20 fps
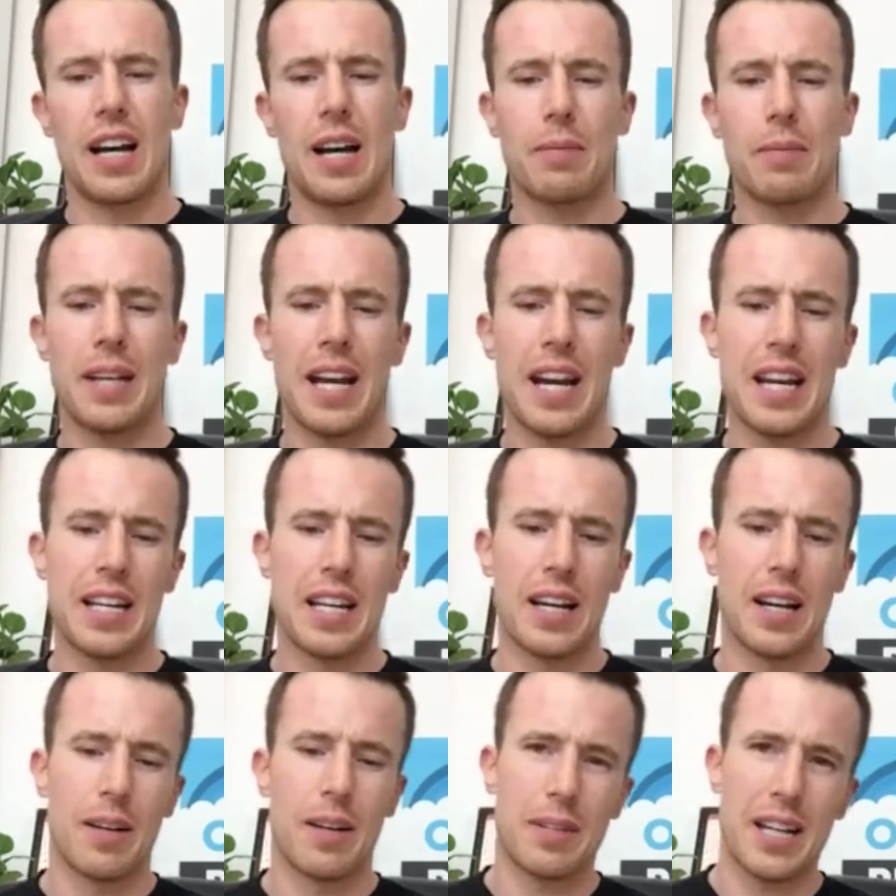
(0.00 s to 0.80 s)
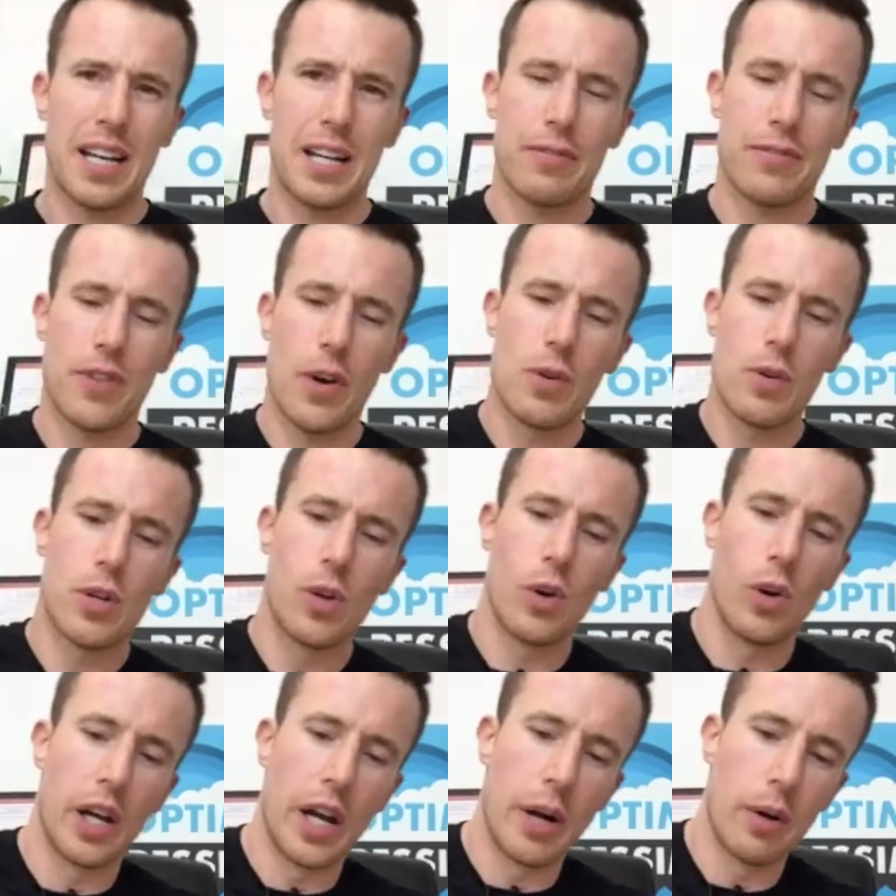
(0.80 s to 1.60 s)
I'm getting a phone
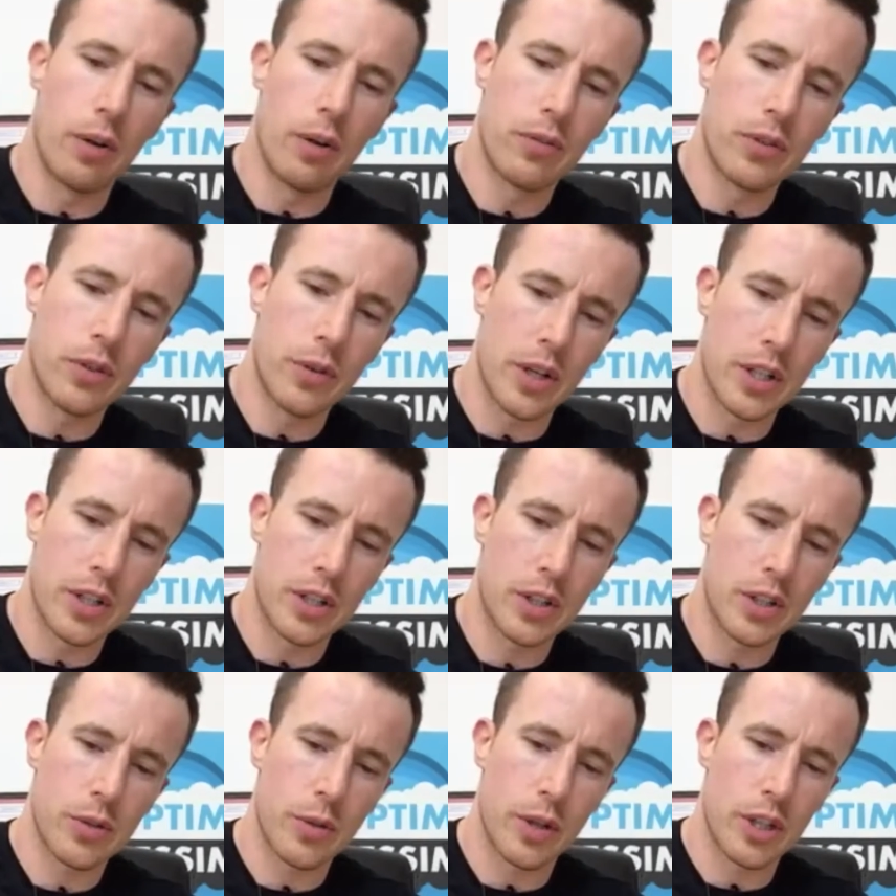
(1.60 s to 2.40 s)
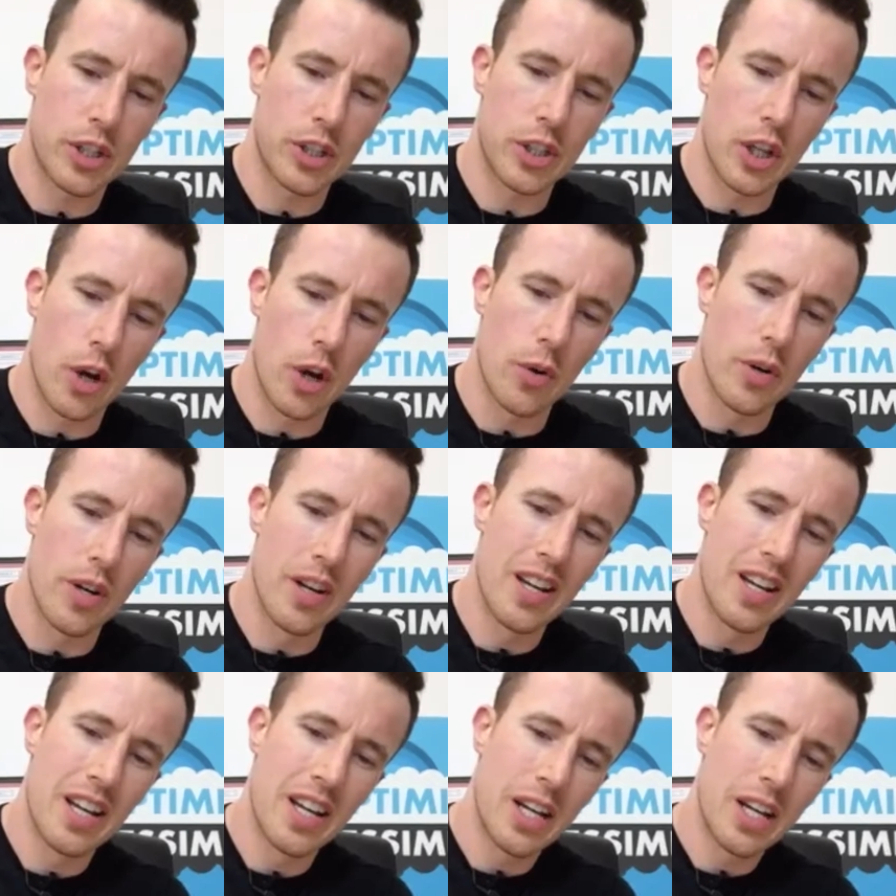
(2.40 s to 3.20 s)
call here off Chris
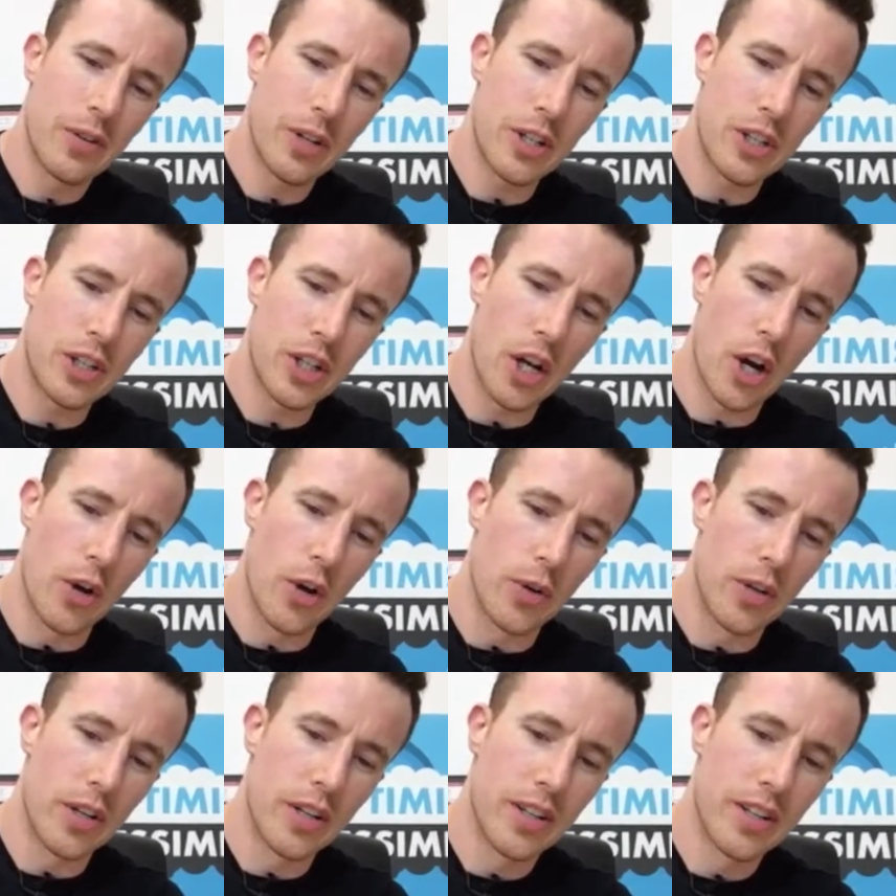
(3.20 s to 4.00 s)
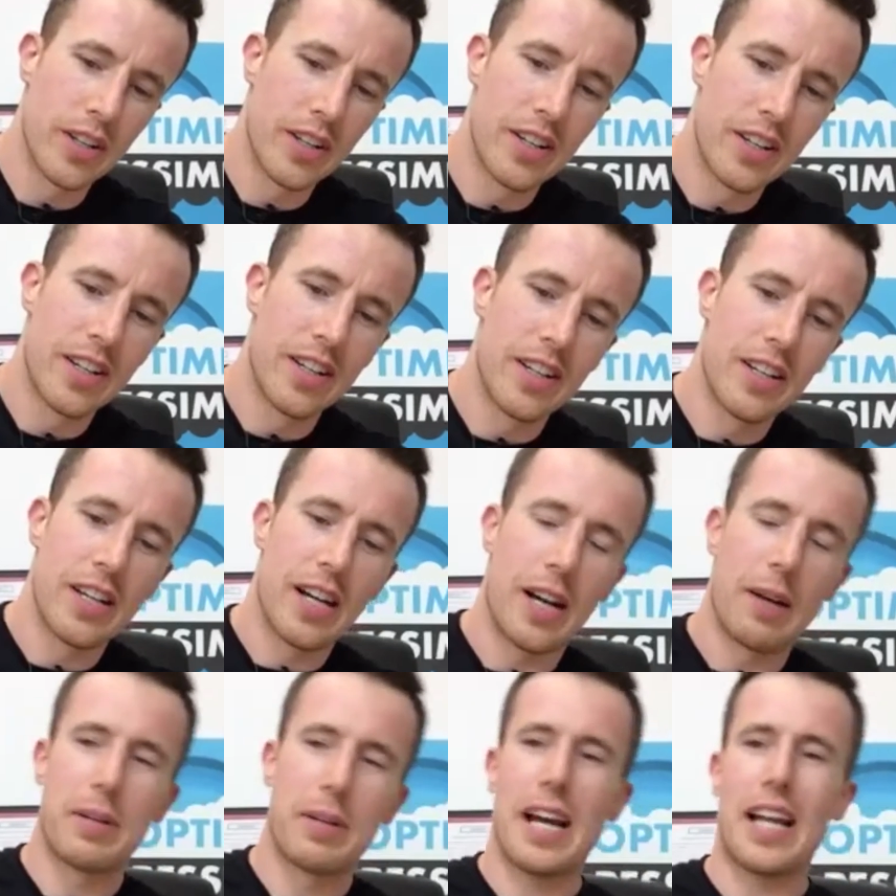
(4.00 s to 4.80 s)
Stone. Chris
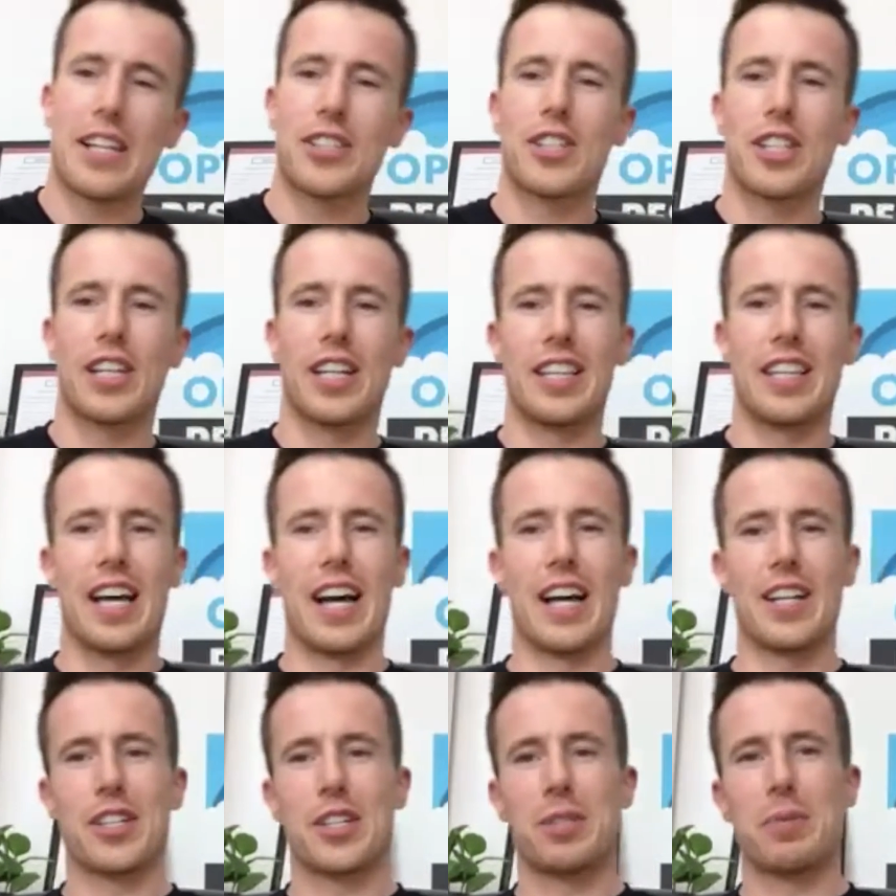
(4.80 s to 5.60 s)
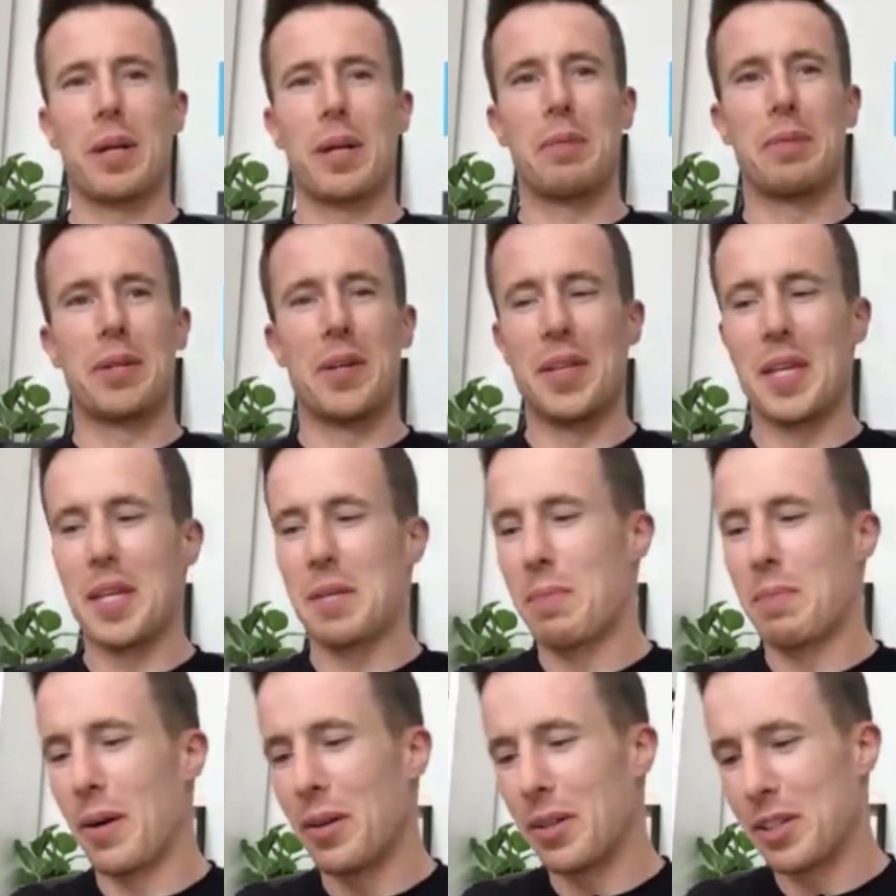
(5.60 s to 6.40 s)
Stone, I'm cancelling that just while I'm doing
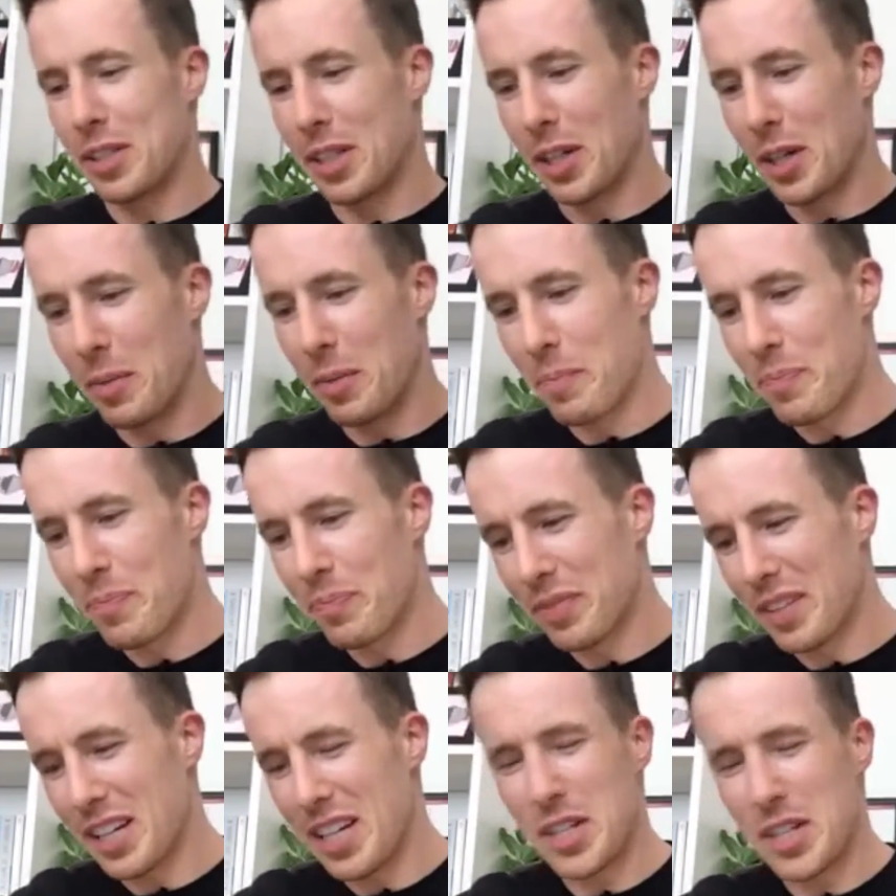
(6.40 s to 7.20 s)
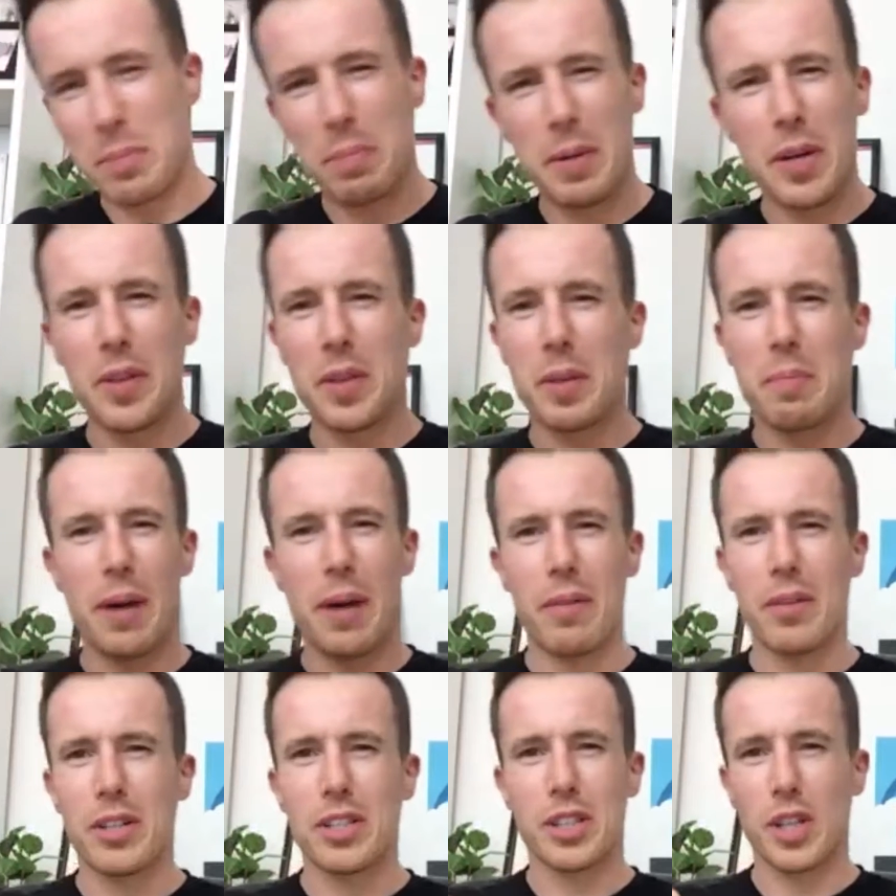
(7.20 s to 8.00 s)
this Periscope. He should be on the
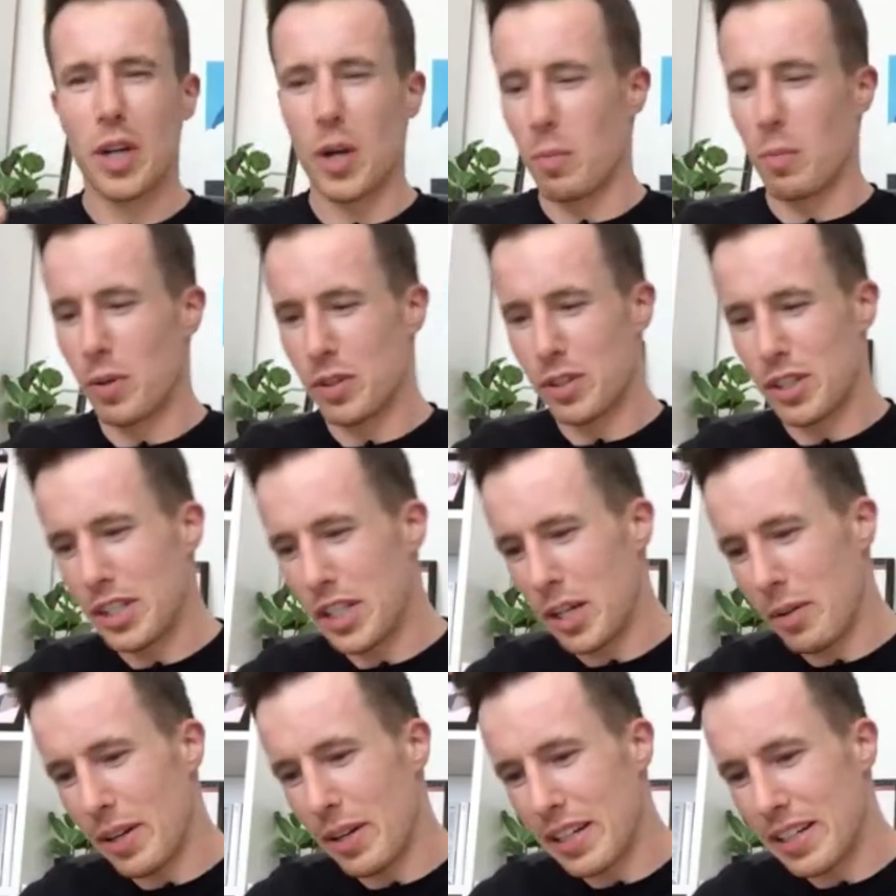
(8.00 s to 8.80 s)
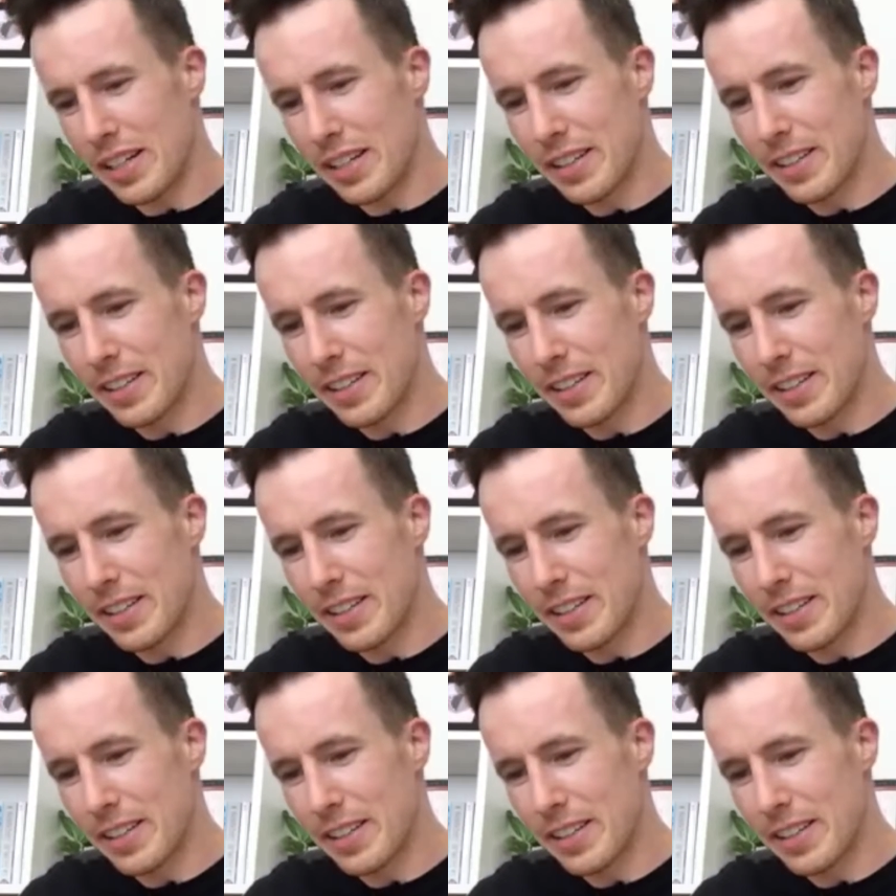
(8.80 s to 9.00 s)
Periscope, what's he doing?